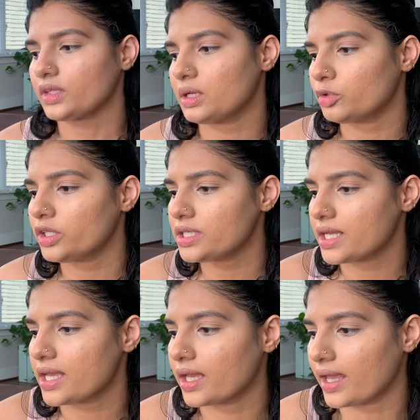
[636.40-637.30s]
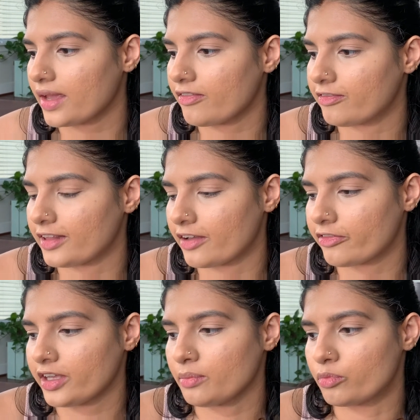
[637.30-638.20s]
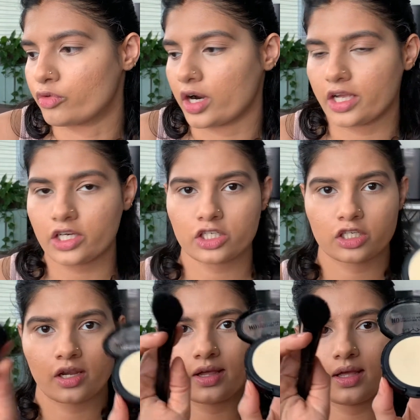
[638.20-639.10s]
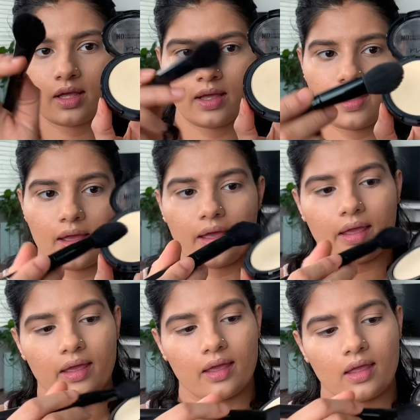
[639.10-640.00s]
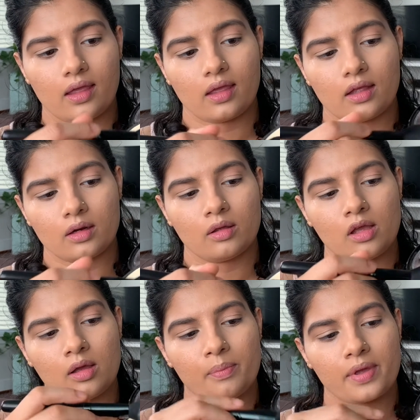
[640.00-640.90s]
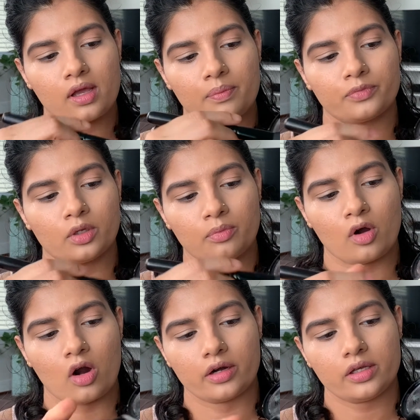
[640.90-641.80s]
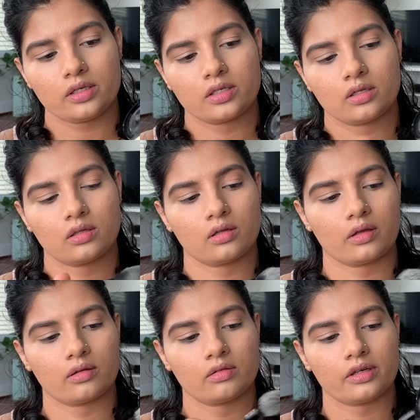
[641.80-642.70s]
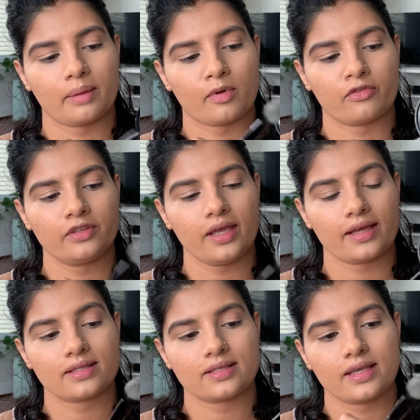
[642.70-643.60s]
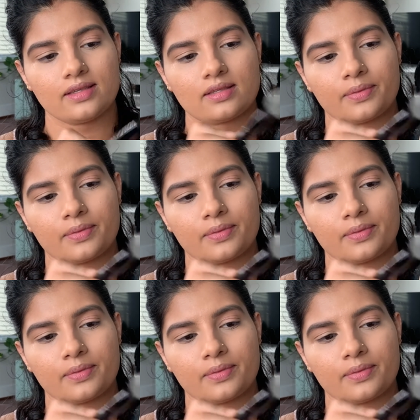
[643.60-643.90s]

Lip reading: I'm going to take a fluffy brush and pick up the product, tap off the excess,